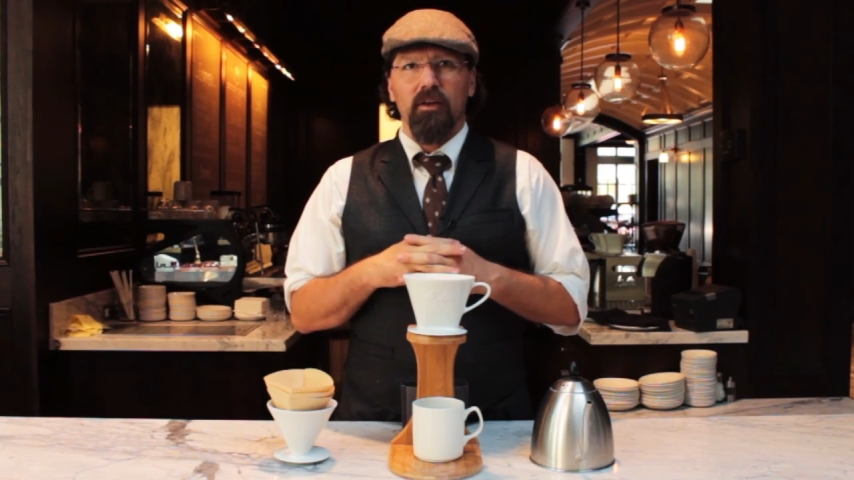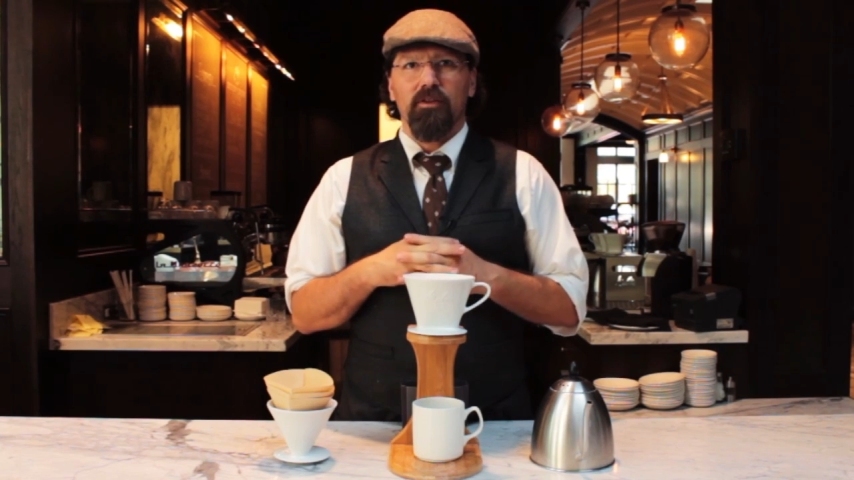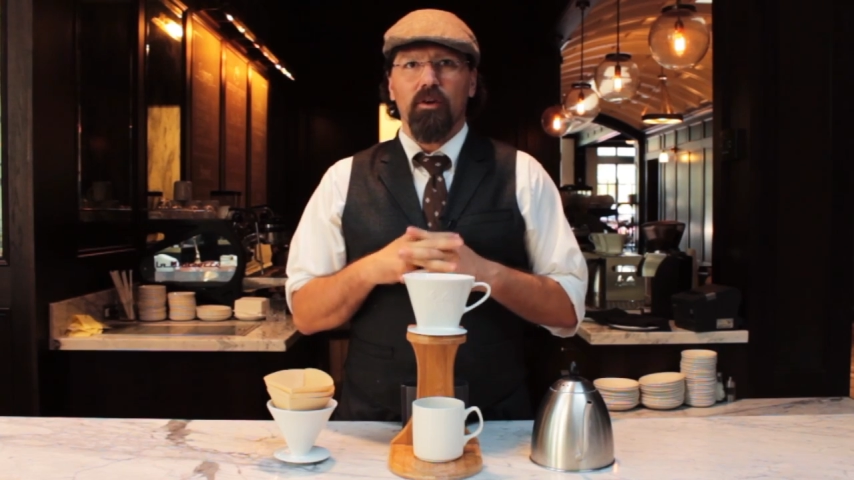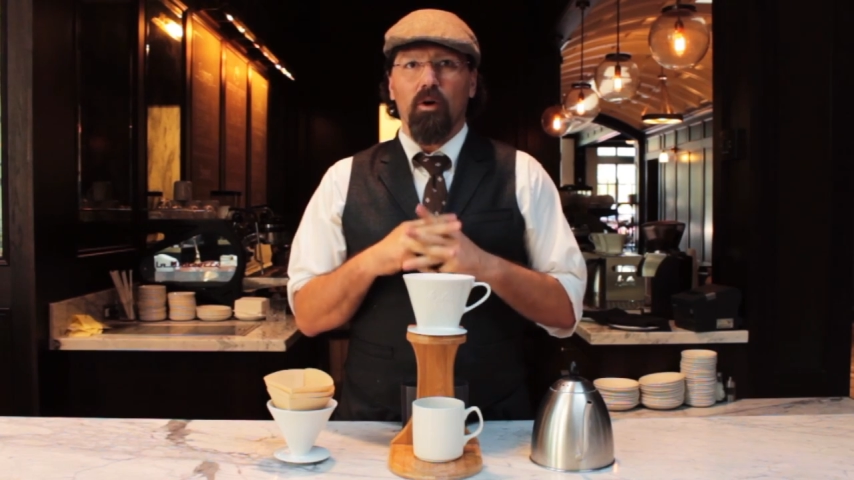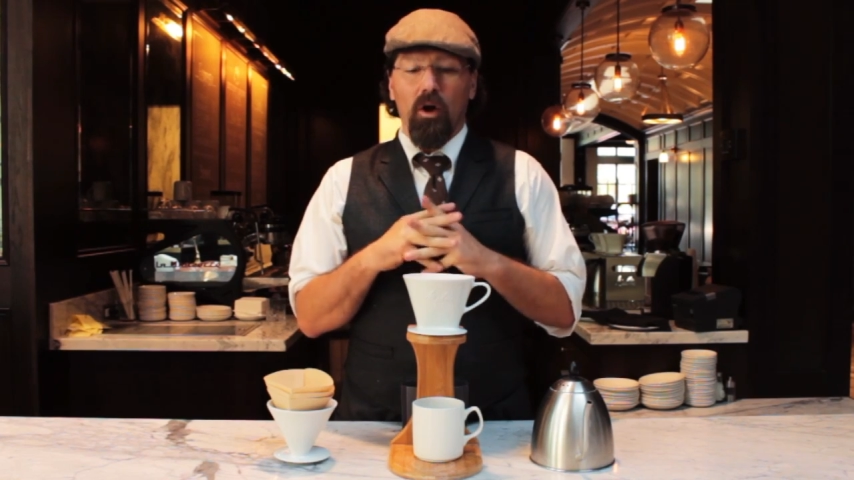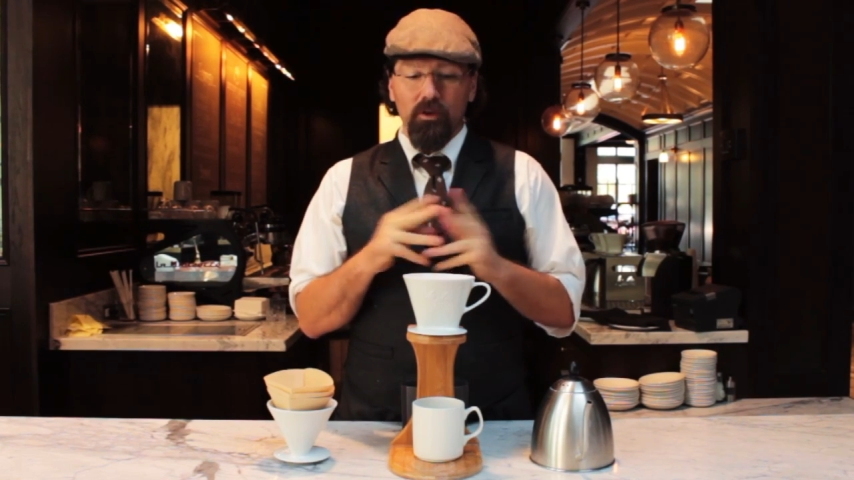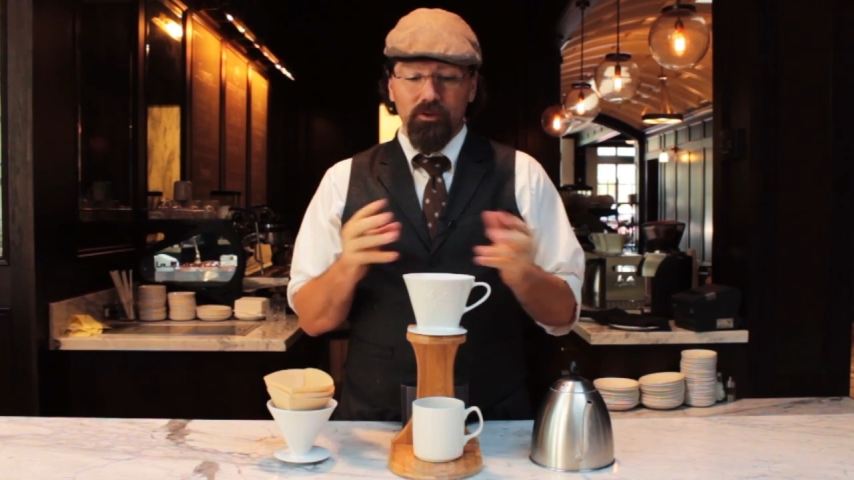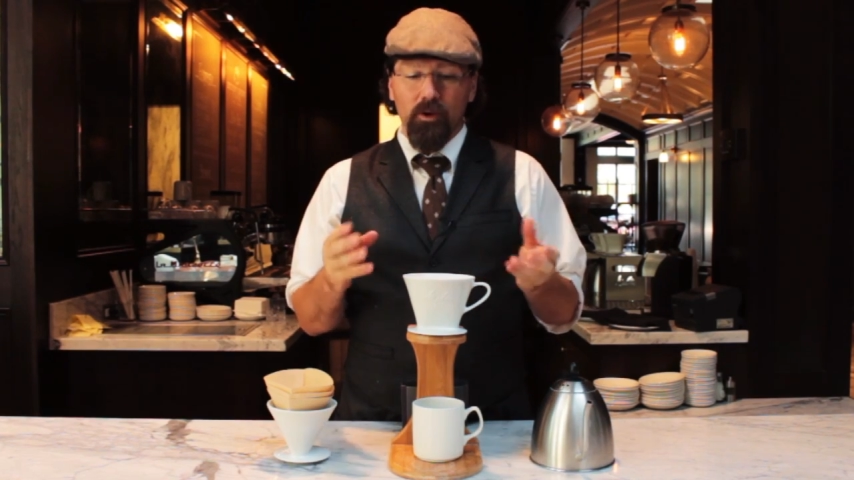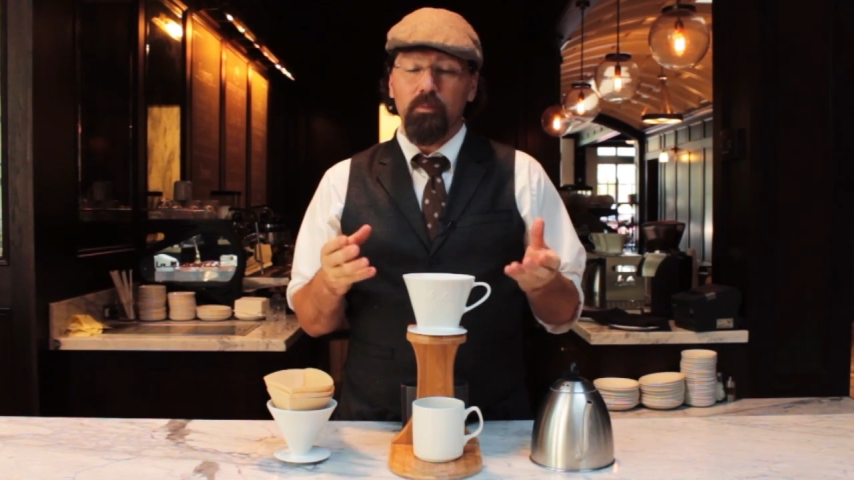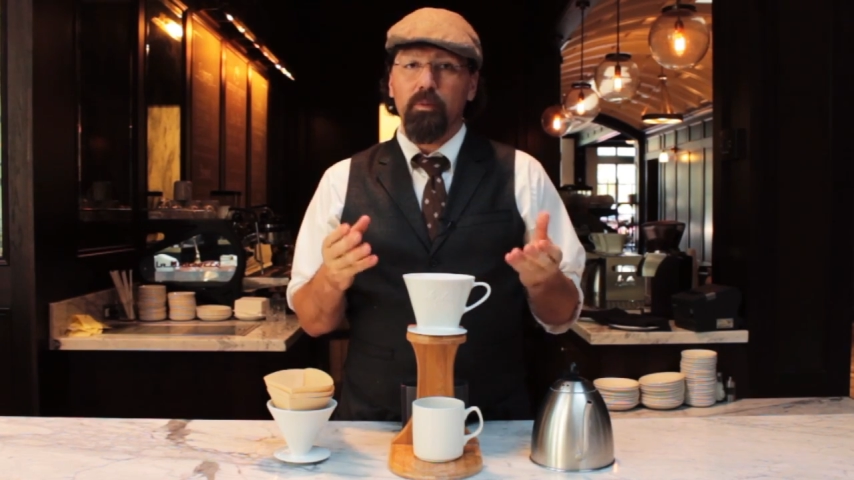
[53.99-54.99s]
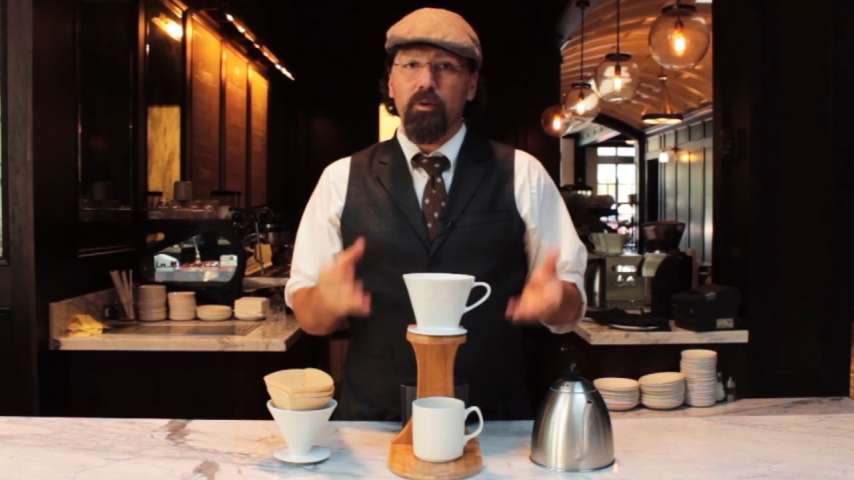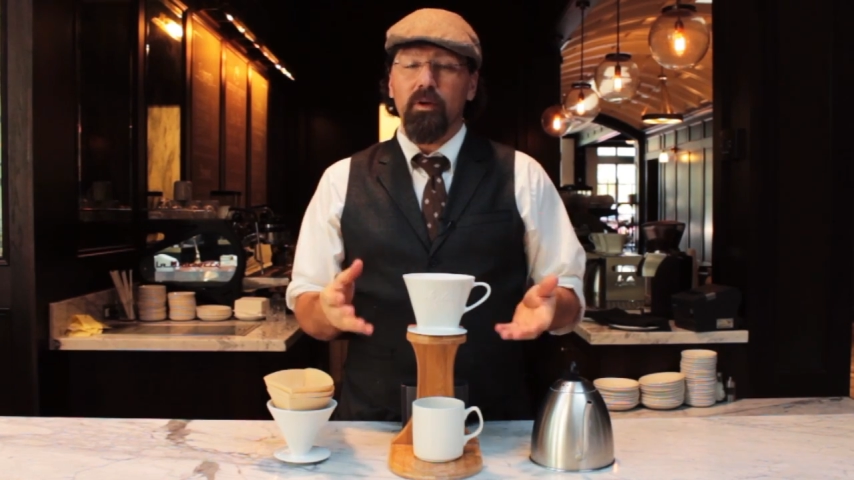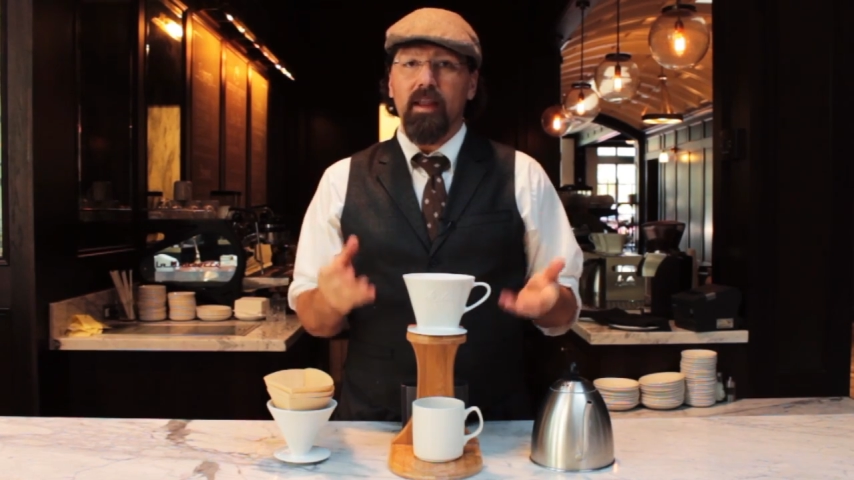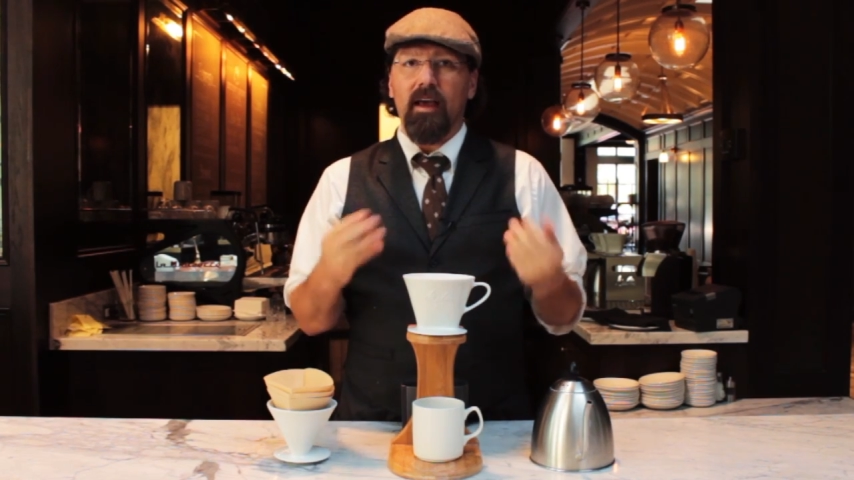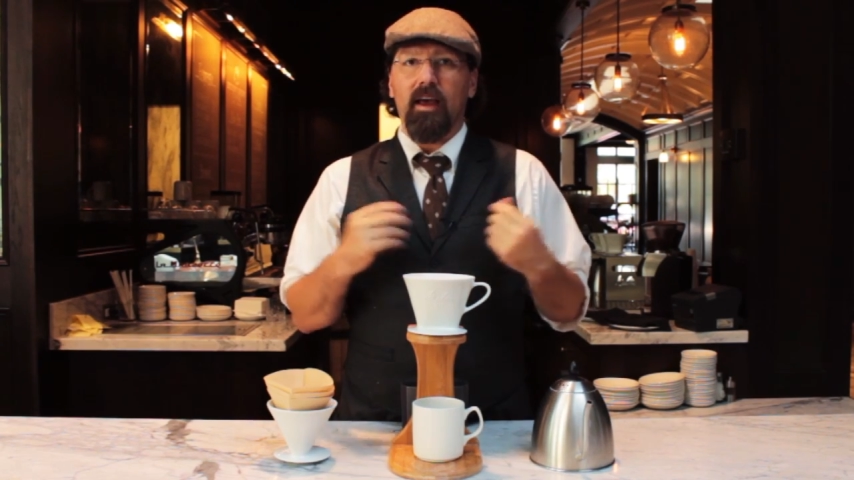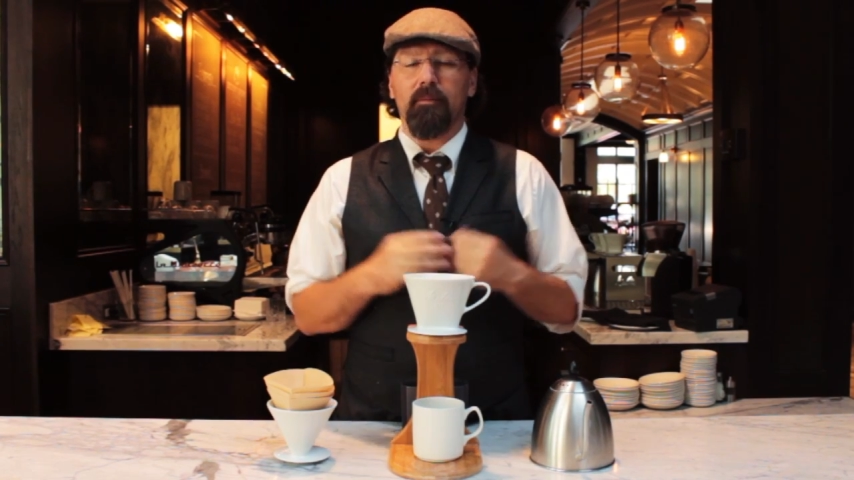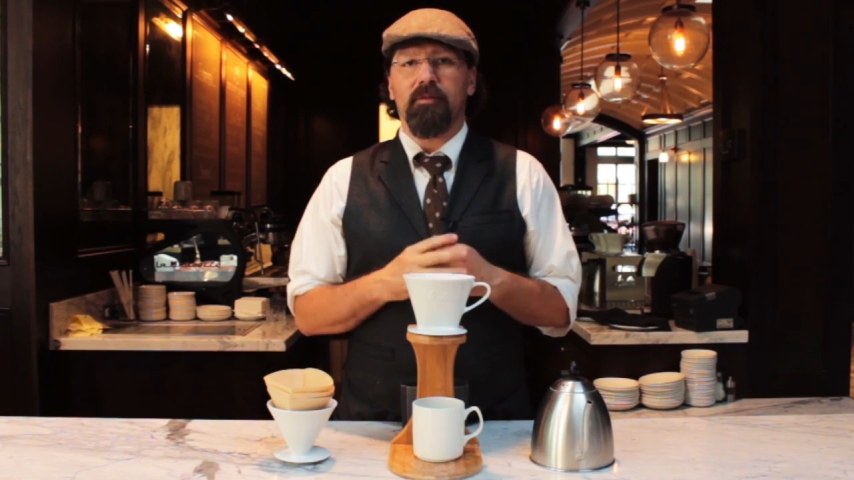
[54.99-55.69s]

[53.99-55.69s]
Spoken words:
So also brewing that cup